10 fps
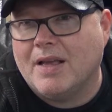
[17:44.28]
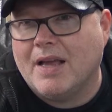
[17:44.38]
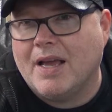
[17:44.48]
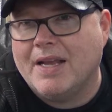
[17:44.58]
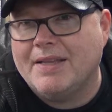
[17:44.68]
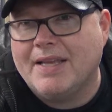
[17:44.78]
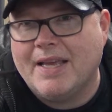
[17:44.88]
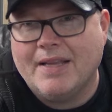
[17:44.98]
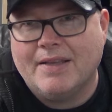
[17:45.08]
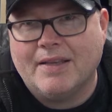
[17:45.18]
And
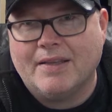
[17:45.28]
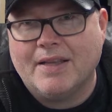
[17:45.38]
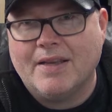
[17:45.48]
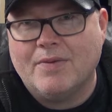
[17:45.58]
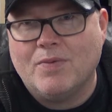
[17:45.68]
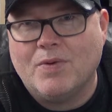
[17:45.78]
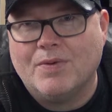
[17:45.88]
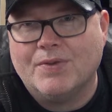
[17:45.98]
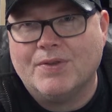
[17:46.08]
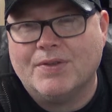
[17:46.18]
then there
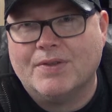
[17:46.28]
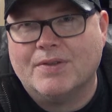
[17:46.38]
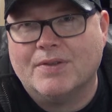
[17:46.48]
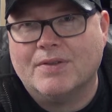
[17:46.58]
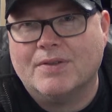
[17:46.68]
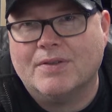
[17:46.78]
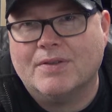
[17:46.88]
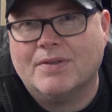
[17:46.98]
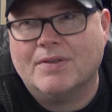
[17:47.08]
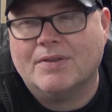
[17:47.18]

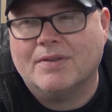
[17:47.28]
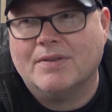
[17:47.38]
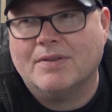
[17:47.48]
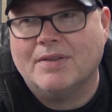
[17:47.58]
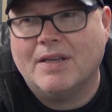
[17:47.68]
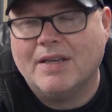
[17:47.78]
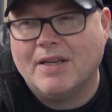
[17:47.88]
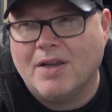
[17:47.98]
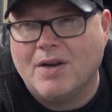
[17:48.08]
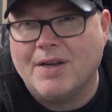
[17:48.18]
was Deadly
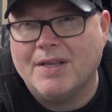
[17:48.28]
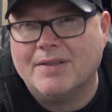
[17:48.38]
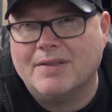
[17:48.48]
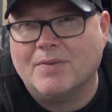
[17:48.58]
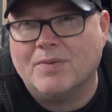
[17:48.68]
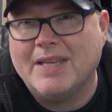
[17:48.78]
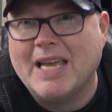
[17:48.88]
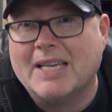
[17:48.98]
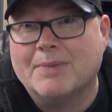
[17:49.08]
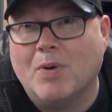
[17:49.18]
Alliance on the
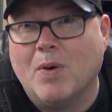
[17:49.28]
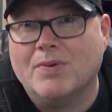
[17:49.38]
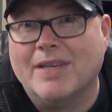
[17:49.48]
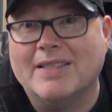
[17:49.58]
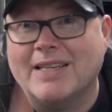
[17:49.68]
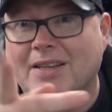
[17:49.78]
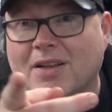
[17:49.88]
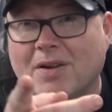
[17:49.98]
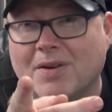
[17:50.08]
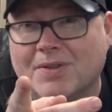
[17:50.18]
Xbox. That's Deadly
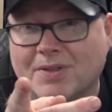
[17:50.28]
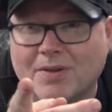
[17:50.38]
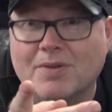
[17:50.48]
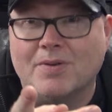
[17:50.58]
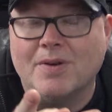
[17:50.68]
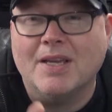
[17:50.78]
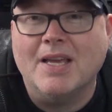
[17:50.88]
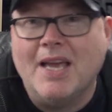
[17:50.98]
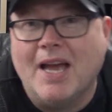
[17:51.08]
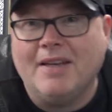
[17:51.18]
Alliance 2, sorry.
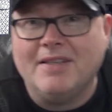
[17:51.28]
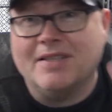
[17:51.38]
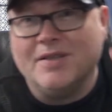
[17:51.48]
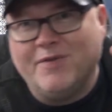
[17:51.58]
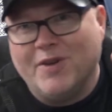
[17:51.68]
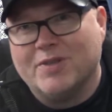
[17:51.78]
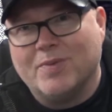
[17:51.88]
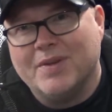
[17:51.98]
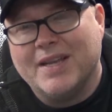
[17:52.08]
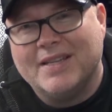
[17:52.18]
And this is the first
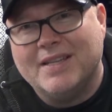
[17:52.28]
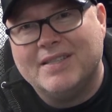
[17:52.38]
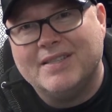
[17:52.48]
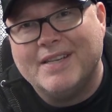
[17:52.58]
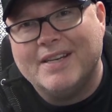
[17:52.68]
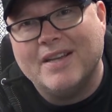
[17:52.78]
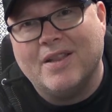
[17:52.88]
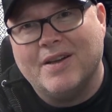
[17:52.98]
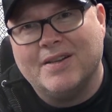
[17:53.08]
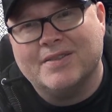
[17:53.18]
one, yeah. This is Deadly
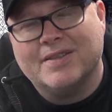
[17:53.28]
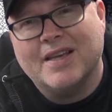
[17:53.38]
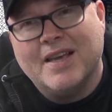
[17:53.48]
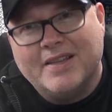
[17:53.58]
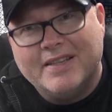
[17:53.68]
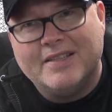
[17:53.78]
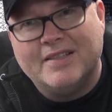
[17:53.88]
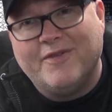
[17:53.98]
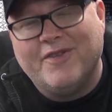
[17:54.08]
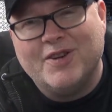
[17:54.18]
Alliance. This
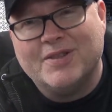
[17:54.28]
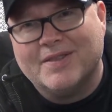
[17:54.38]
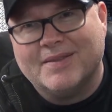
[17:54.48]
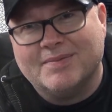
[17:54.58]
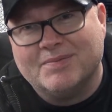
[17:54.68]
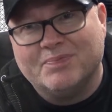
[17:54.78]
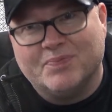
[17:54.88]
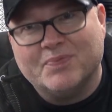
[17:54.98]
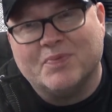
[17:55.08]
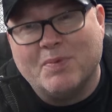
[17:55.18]
is the first
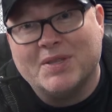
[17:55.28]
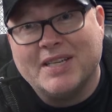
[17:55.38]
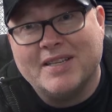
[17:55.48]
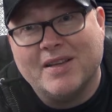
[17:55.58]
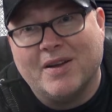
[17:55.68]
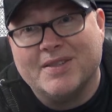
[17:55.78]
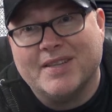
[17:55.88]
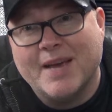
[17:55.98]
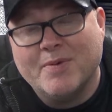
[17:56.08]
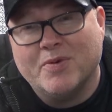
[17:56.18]
proper Deadly Alliance
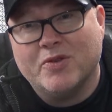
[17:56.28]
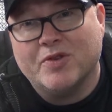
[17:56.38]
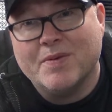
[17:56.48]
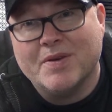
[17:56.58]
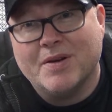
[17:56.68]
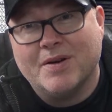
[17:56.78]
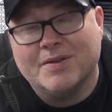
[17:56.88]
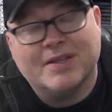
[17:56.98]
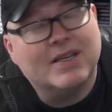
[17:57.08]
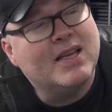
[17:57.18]
game on the Dreamcast.